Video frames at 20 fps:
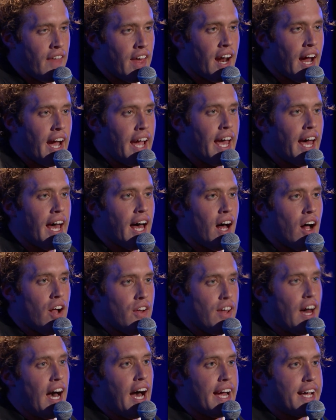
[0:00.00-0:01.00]
then I
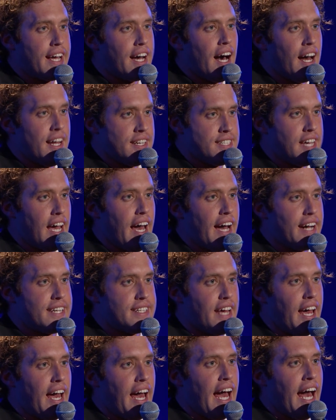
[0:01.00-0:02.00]
held eye contact
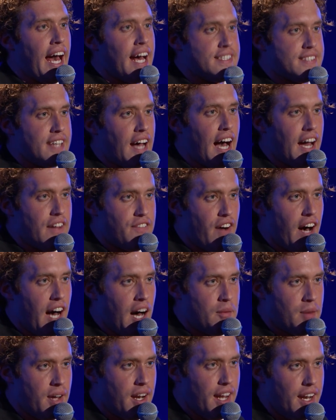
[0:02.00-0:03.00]
as I
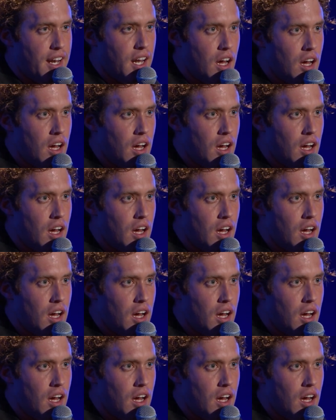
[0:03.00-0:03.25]
vomited.